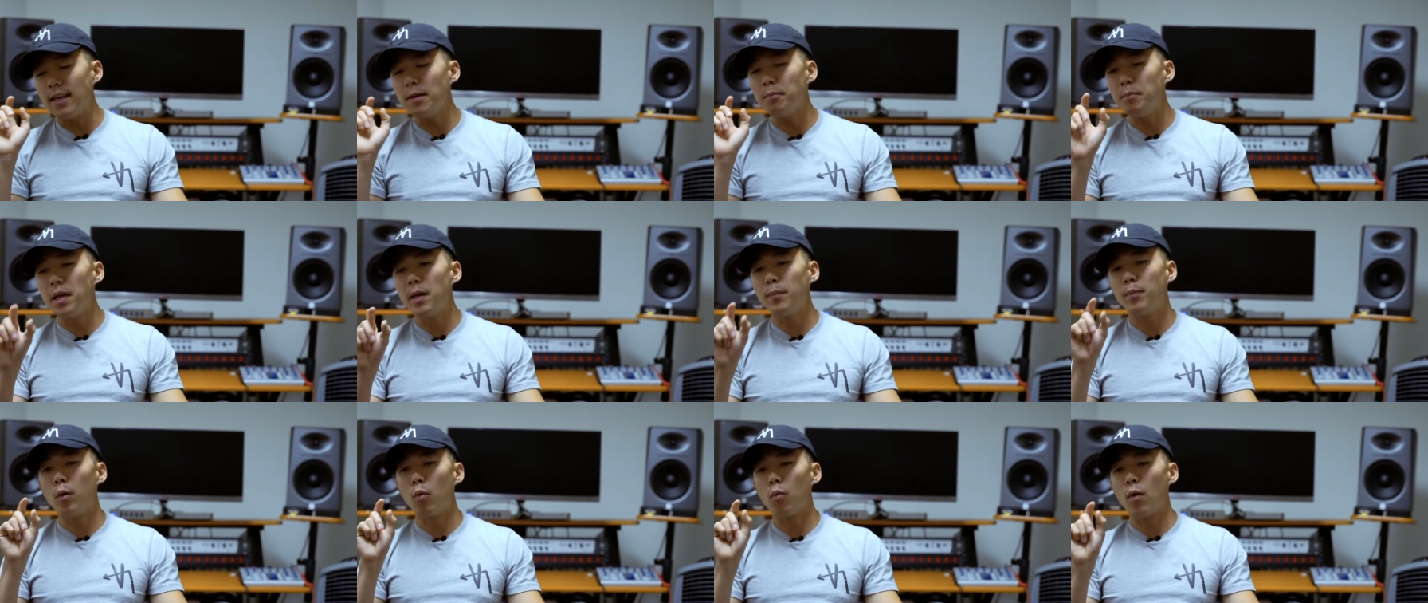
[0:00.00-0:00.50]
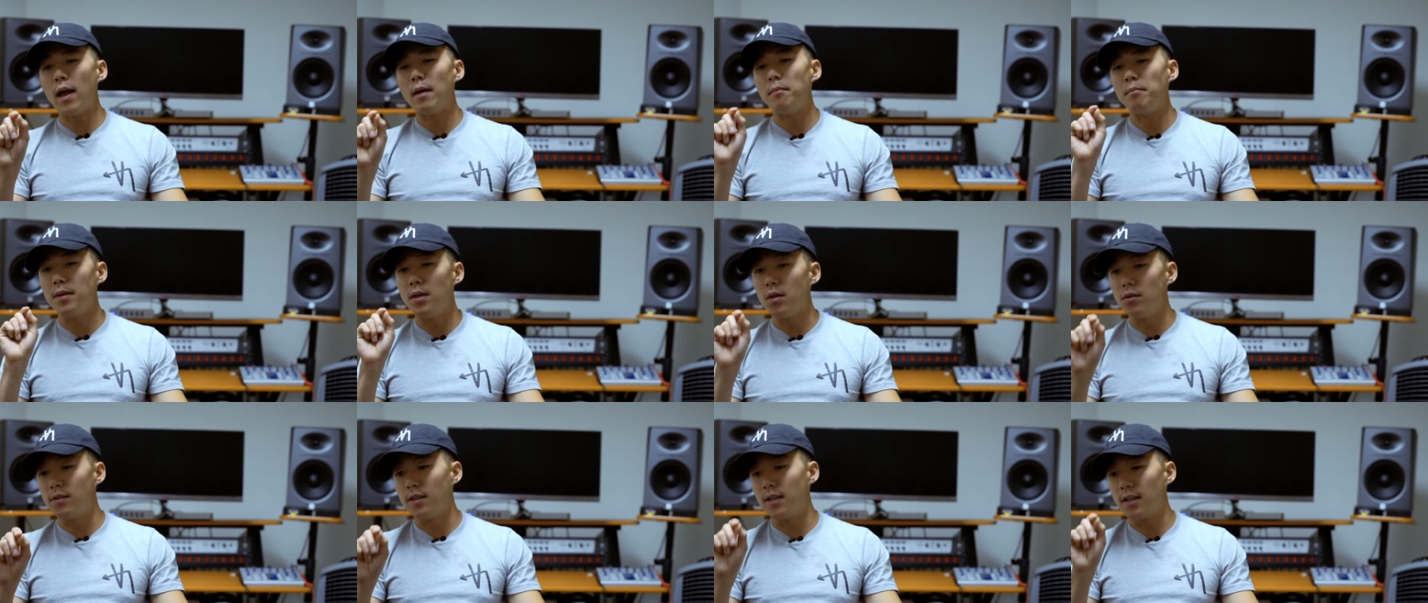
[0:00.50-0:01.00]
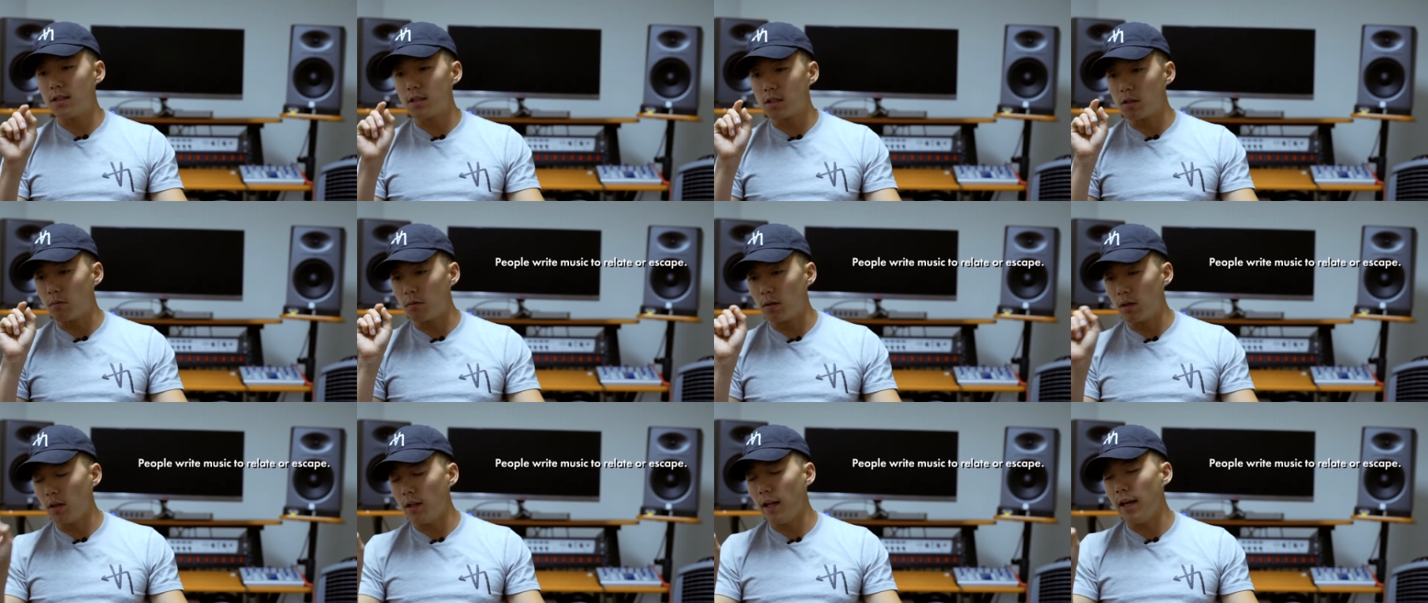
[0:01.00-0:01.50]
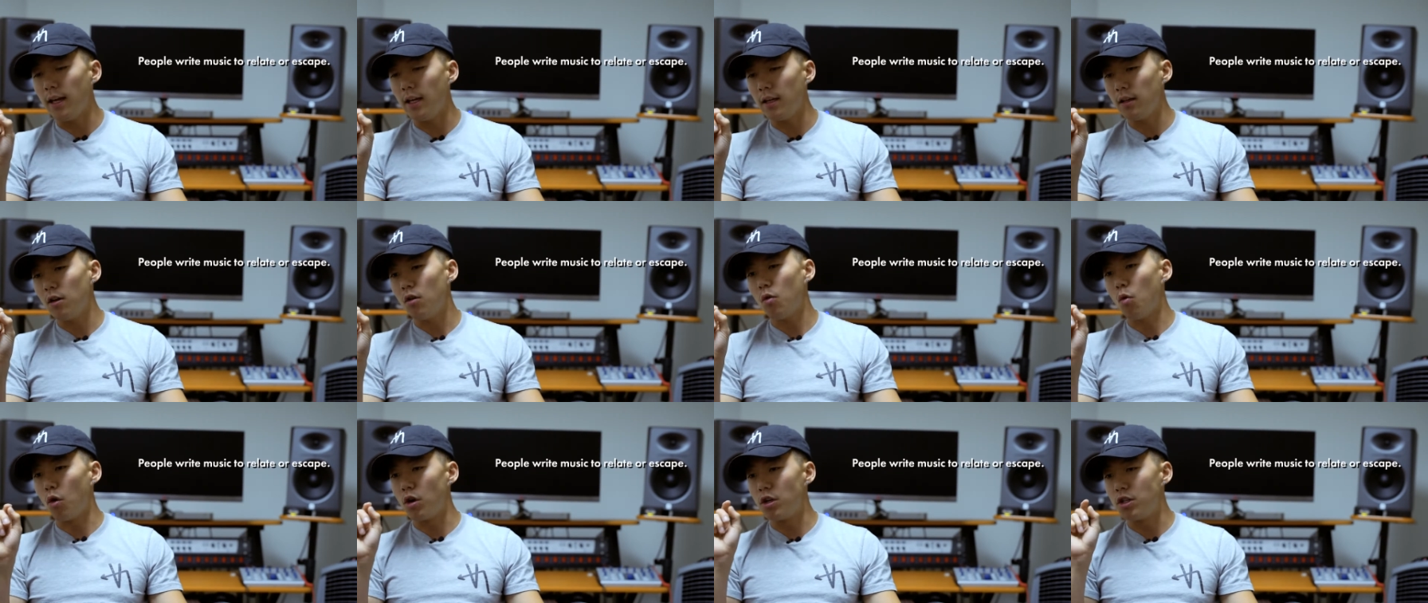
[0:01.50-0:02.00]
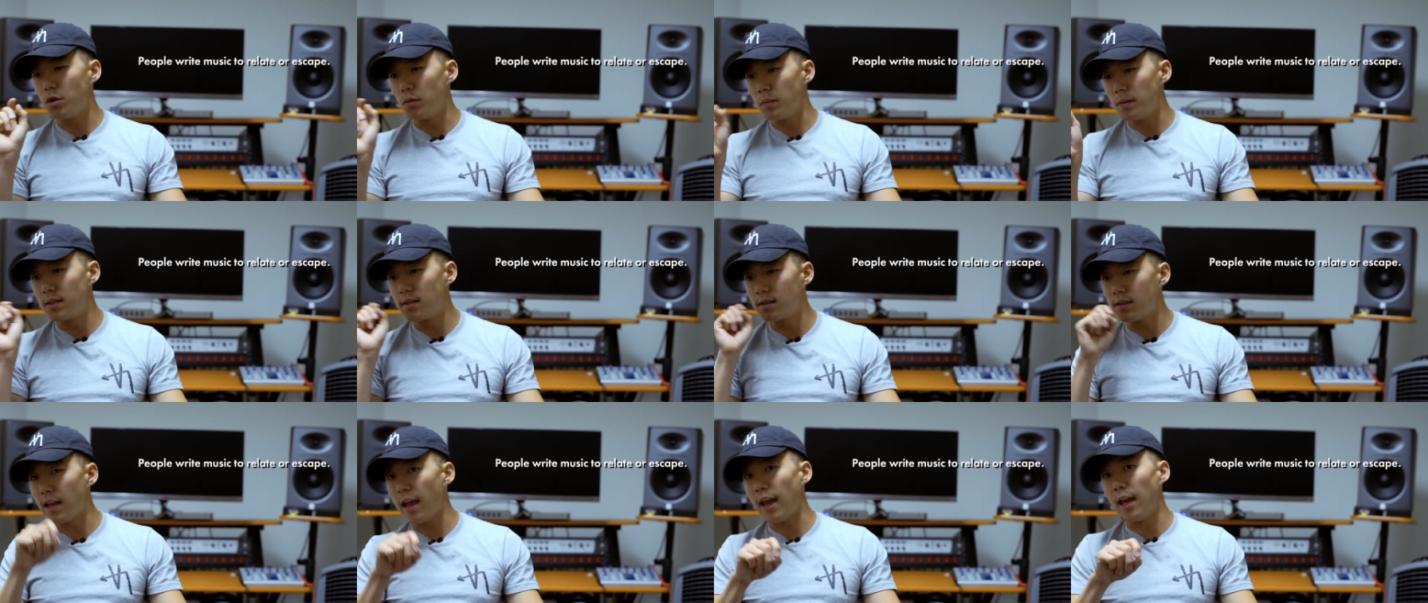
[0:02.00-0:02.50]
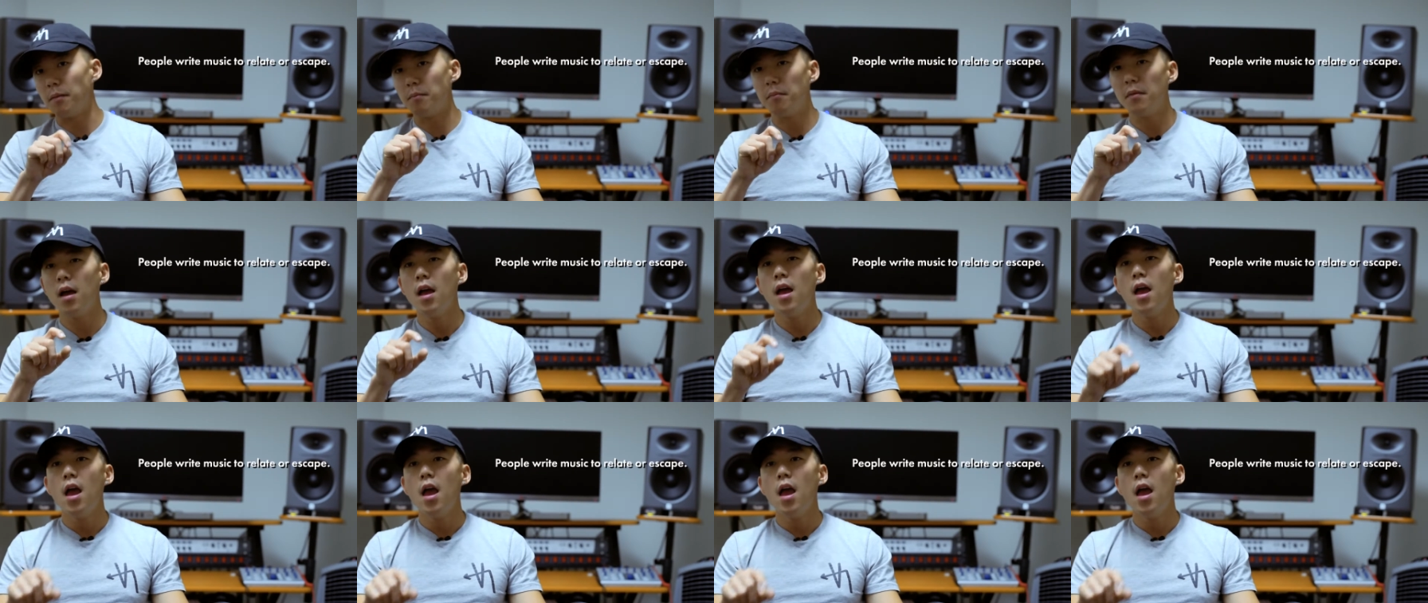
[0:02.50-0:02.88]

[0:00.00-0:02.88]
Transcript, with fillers: think people write music to relate or to escape